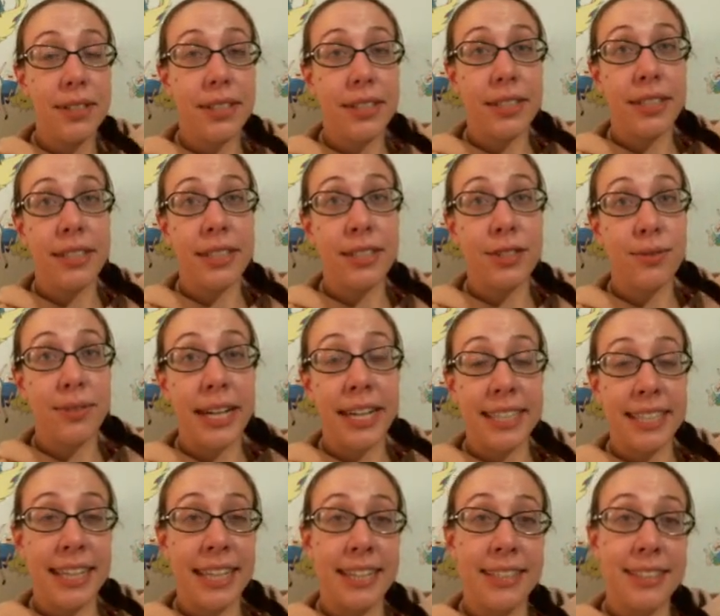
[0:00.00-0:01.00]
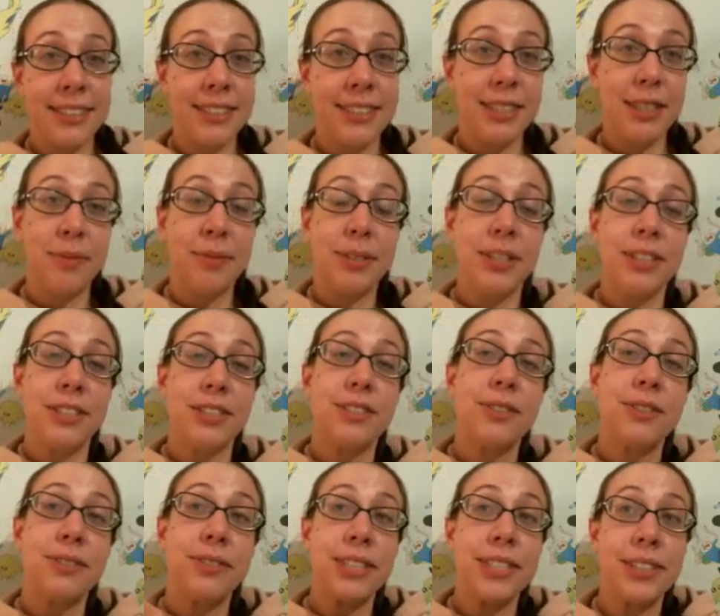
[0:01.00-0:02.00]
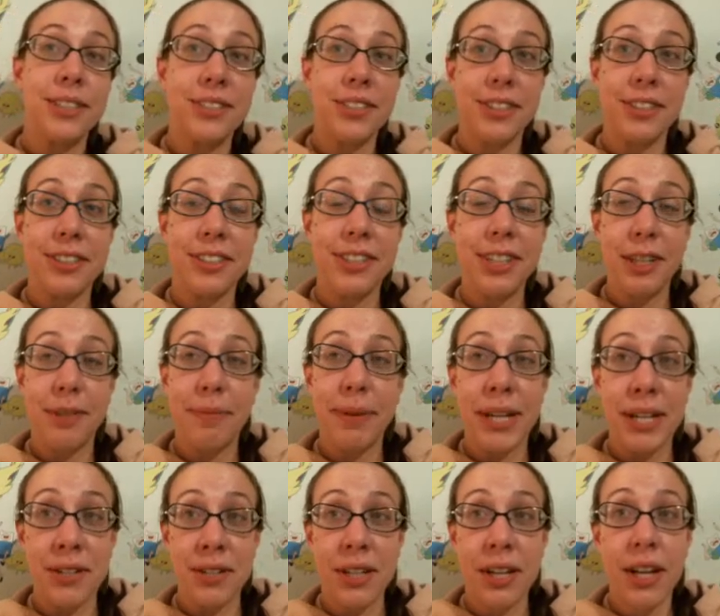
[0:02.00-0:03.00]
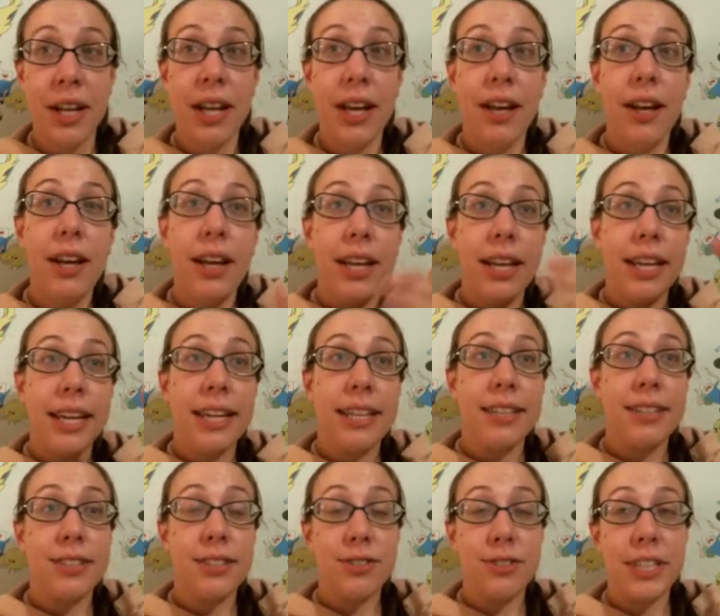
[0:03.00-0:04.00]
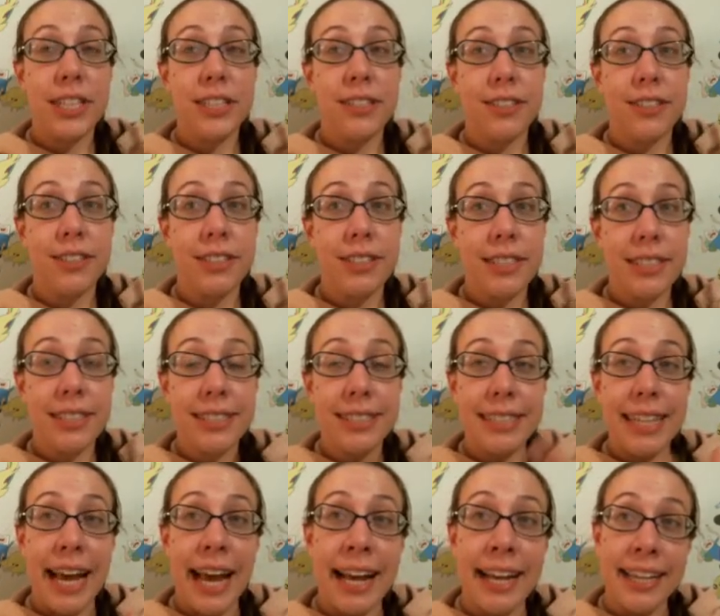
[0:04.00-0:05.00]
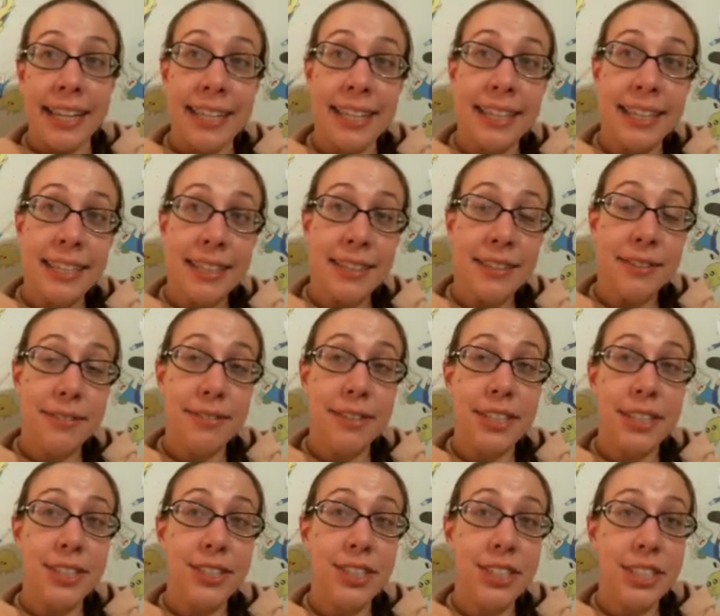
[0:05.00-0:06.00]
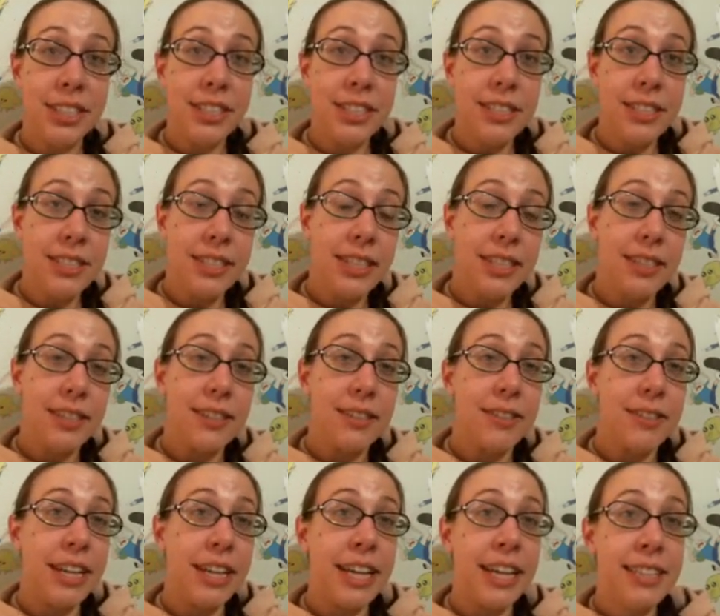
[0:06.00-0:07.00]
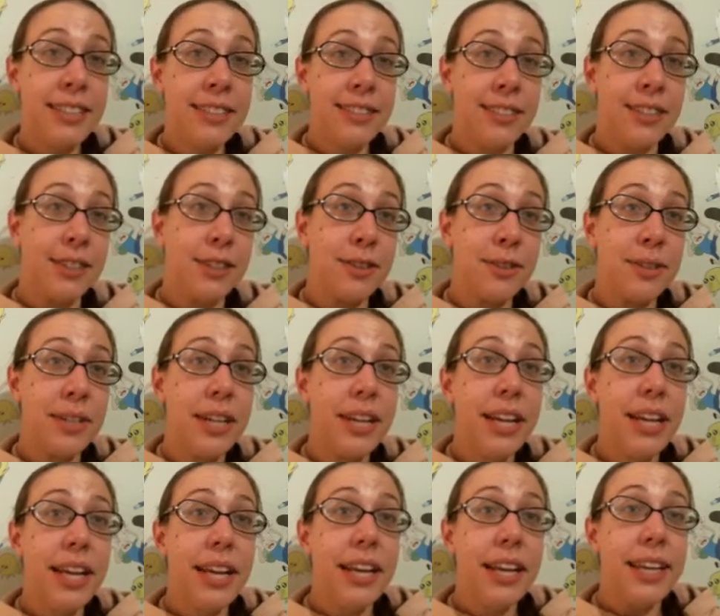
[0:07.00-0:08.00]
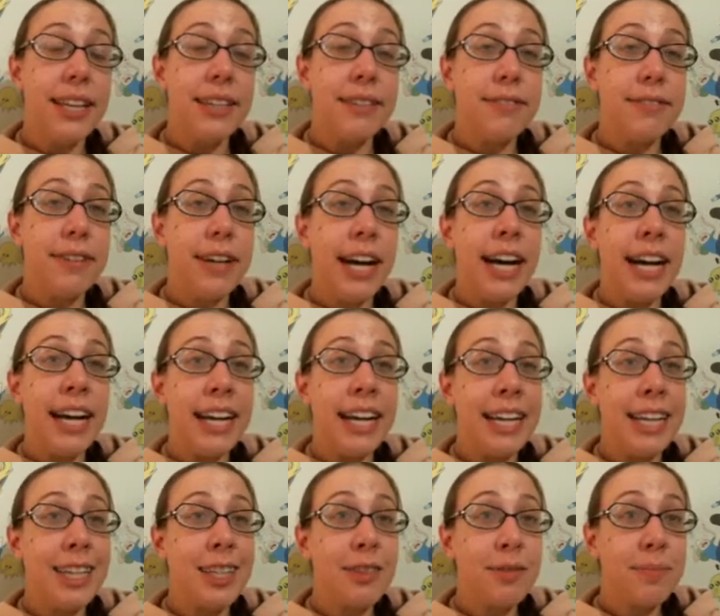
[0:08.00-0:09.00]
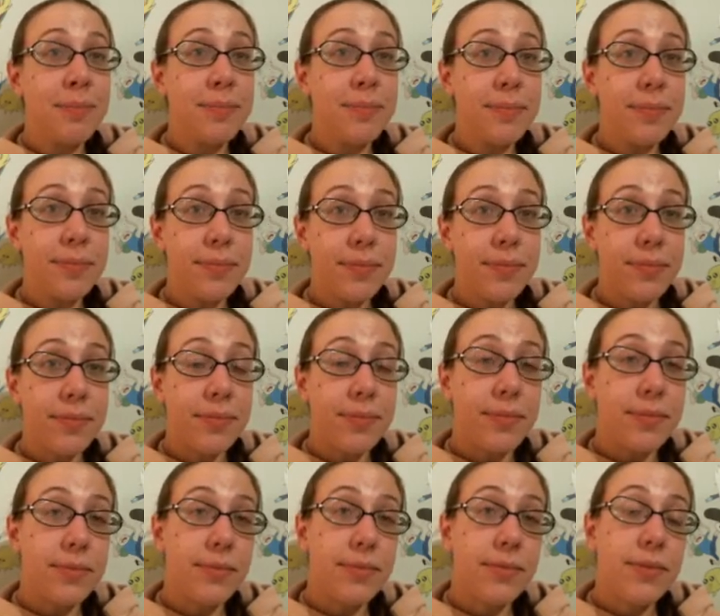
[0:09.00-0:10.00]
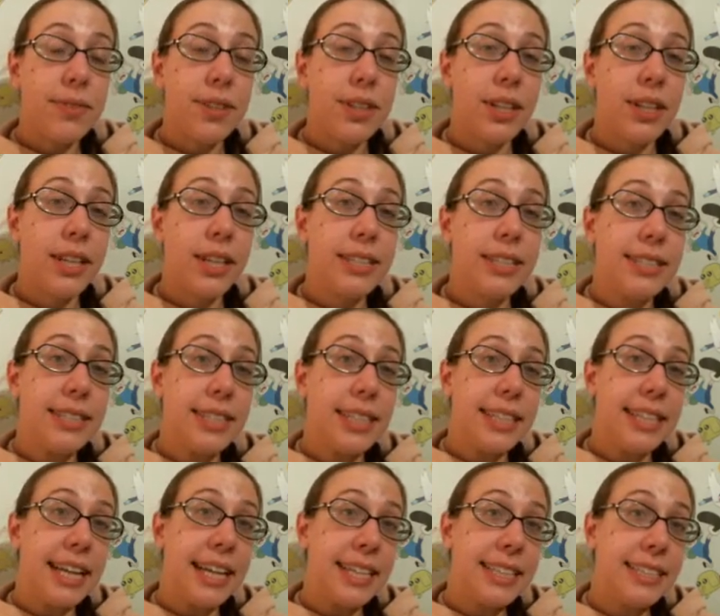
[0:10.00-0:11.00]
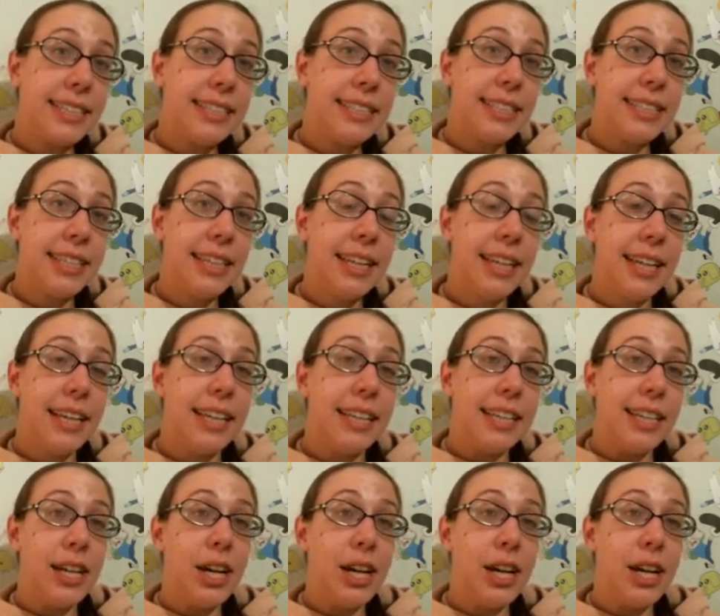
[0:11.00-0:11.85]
this rectangle, and we're also going to learn about Illustrator's stacking functions. Okay, so if I select the